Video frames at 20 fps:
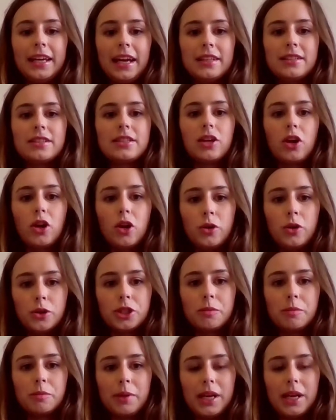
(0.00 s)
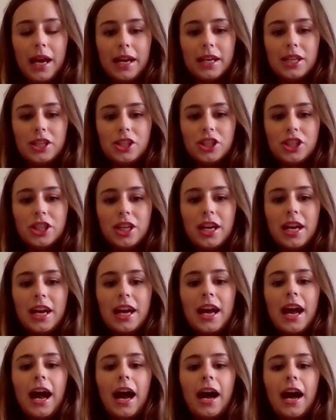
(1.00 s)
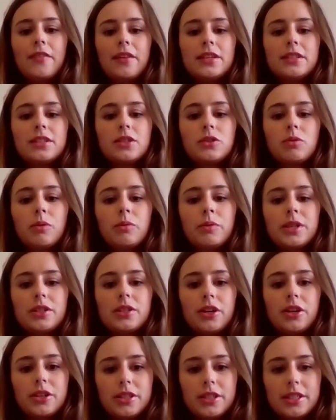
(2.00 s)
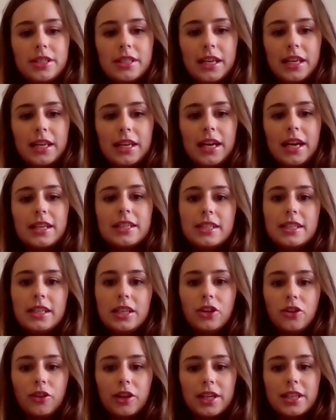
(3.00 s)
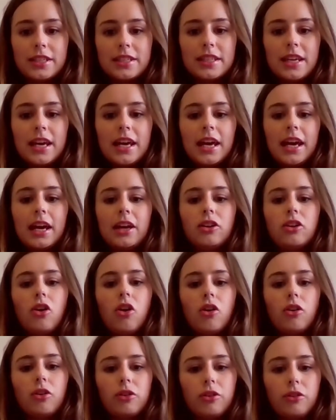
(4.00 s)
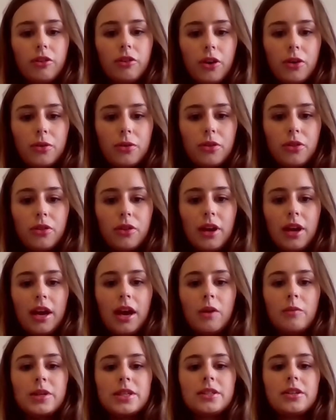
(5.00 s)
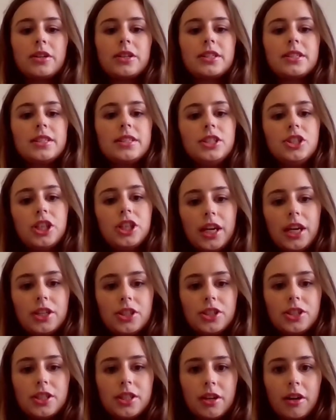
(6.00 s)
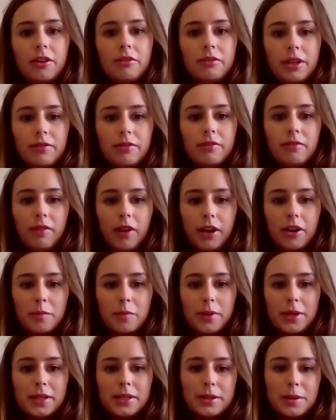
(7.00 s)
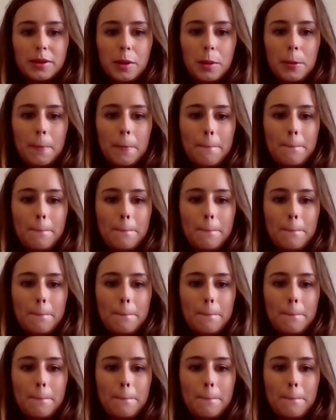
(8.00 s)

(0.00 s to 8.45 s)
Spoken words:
against the ocean pH. And this is when we start to see a decrease in coral growth and we start to see changes in our reef environment.